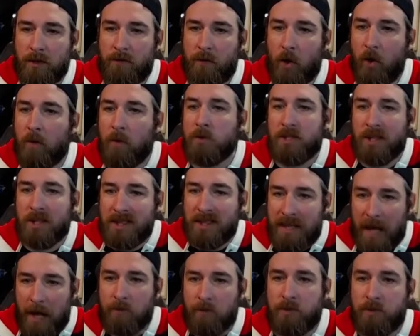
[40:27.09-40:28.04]
Almost a thousand,
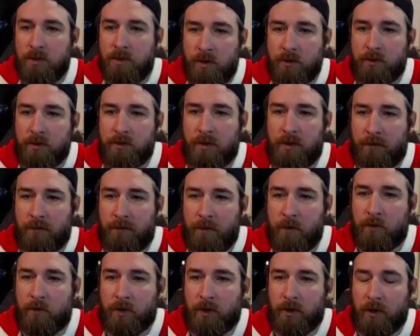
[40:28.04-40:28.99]
thousand, years into the
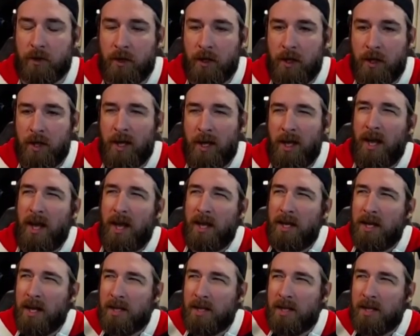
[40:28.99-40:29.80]
almost future. A thousand years in the future.